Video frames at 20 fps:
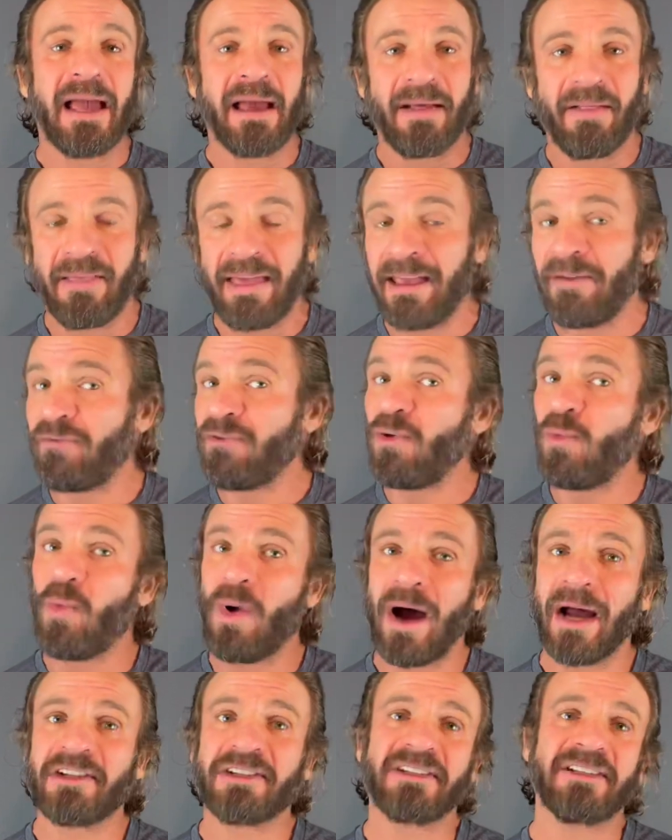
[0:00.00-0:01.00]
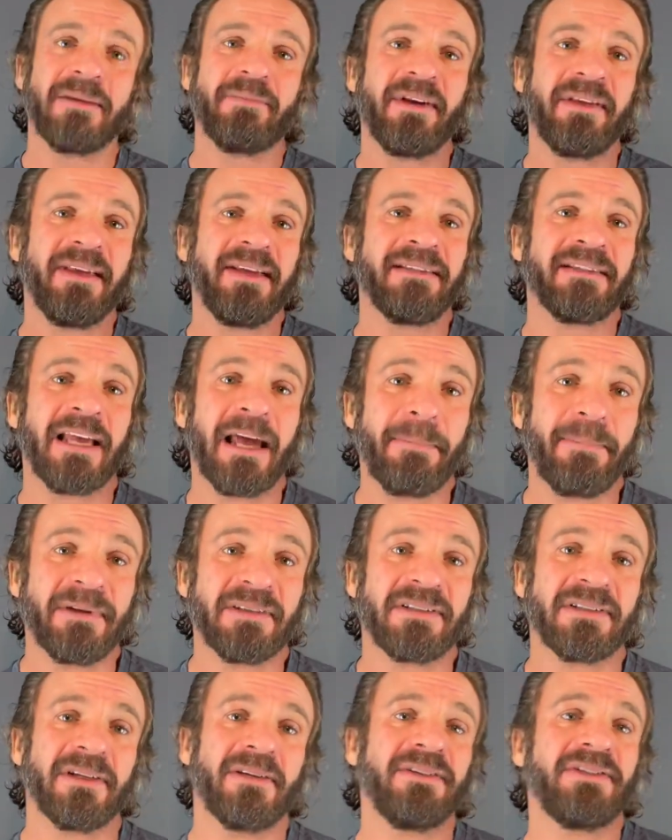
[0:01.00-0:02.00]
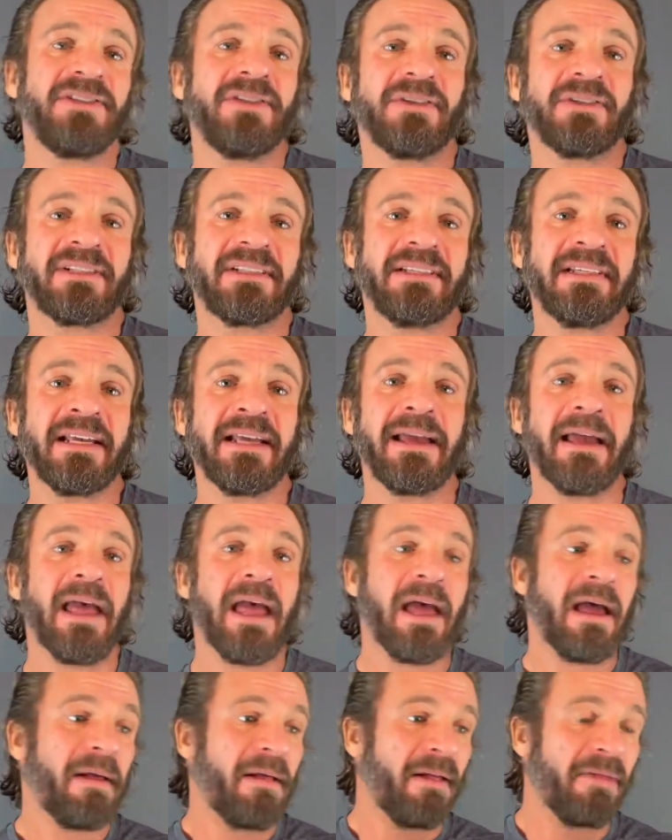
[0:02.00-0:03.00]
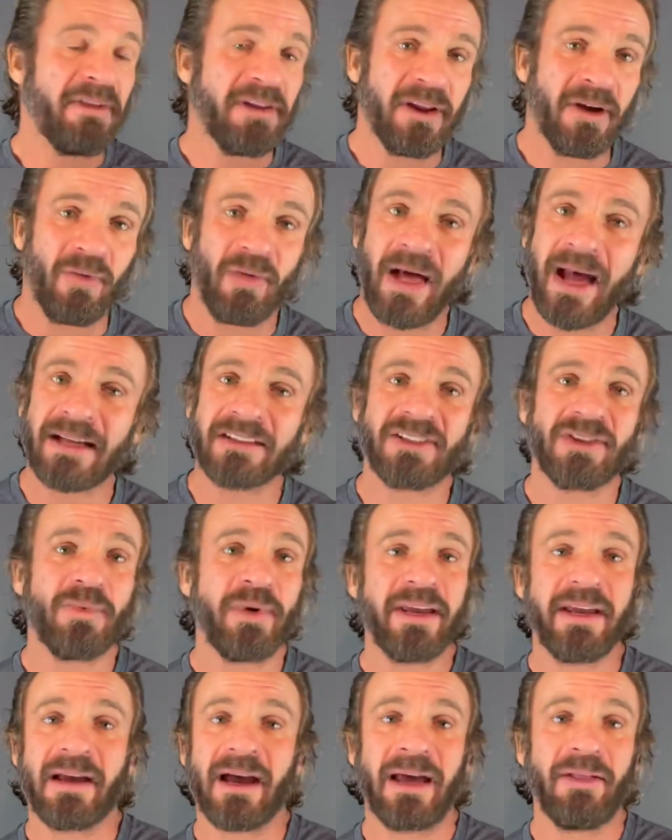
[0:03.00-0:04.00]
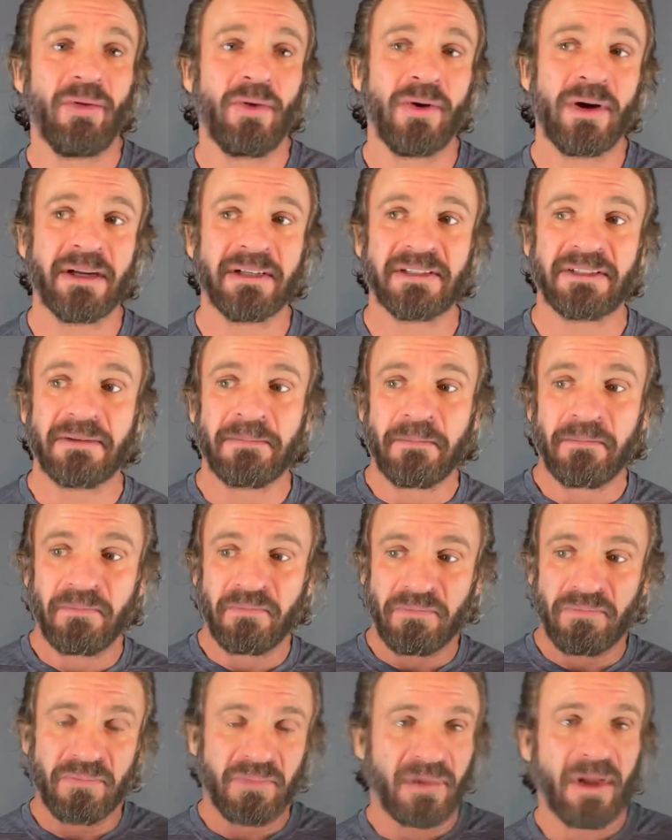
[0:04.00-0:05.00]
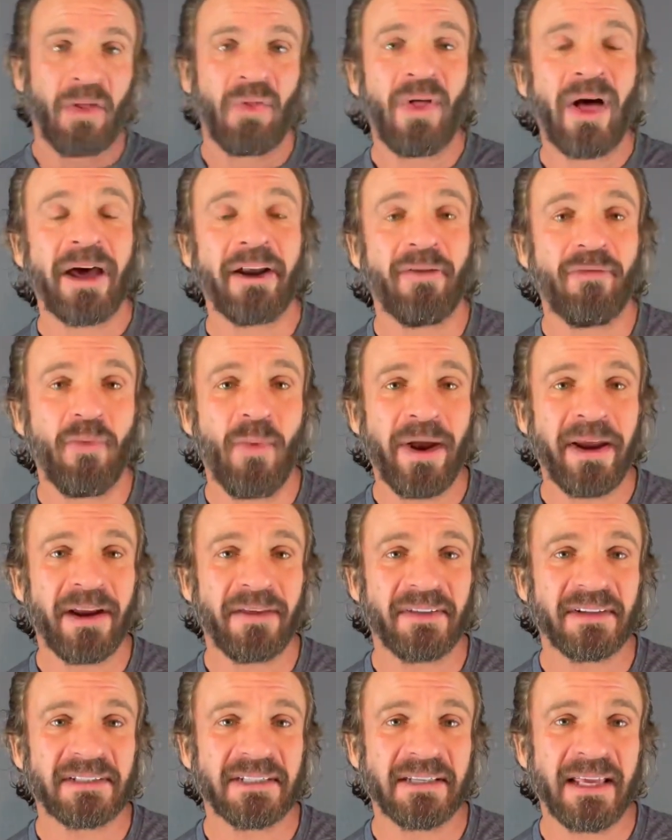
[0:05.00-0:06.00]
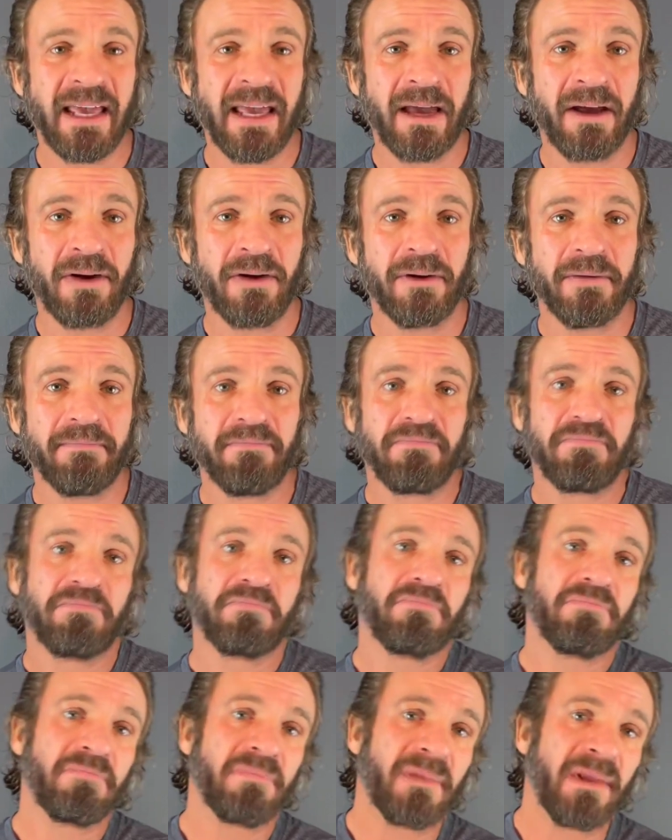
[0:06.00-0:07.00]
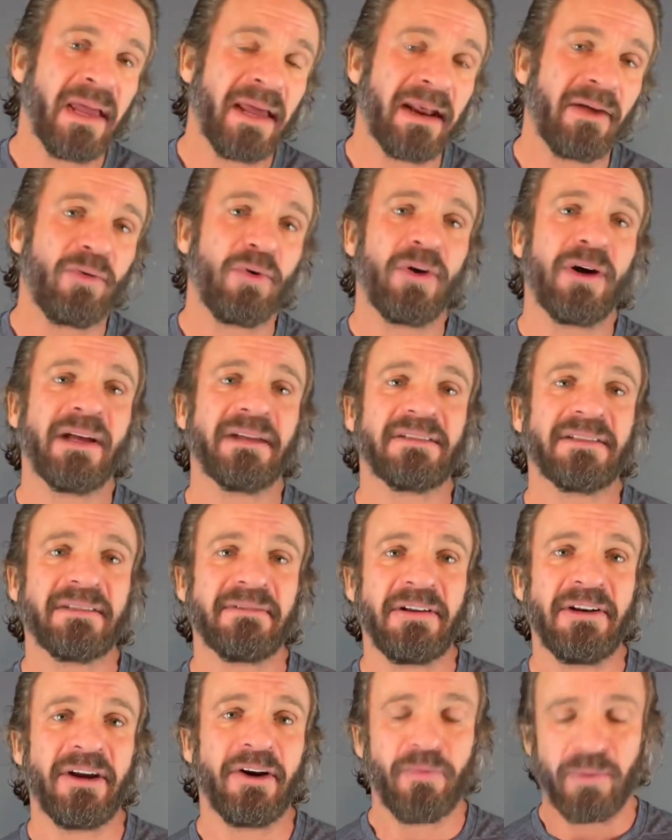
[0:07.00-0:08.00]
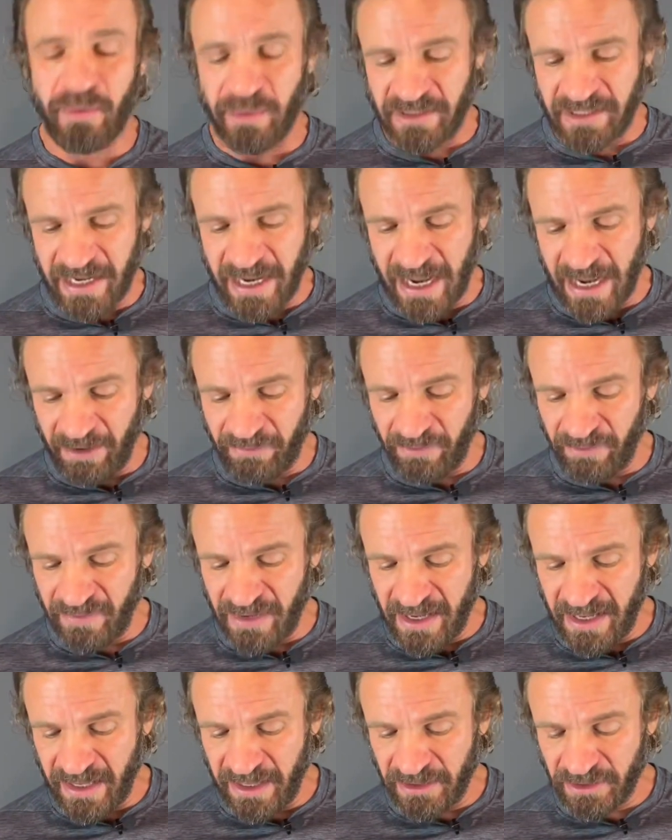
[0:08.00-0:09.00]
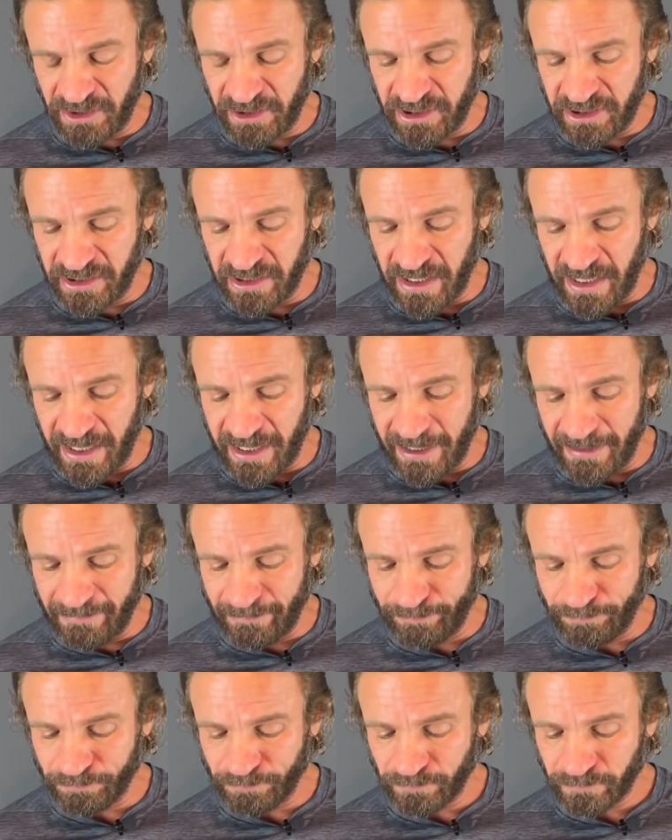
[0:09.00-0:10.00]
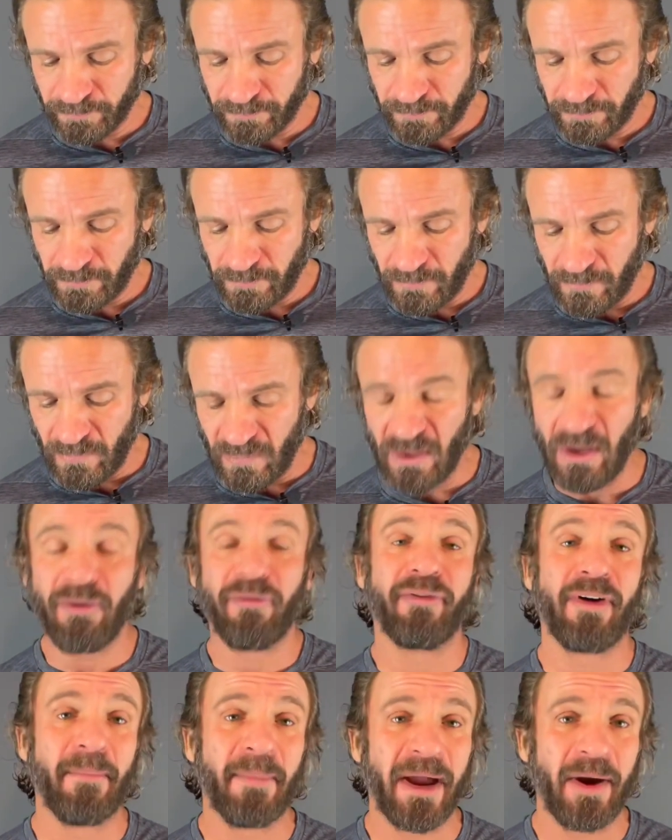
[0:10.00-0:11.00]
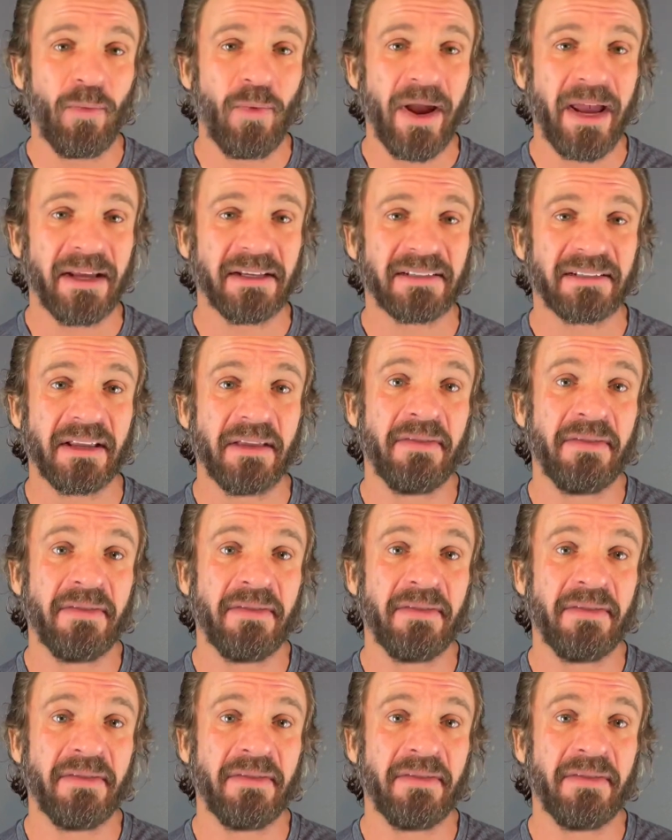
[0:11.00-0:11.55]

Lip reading: if you watch some of these episodes, you'll see, you know, last week I lost a lot of weight on the scale and I lost, you know, what was it, 1/2 of an inch from my waist.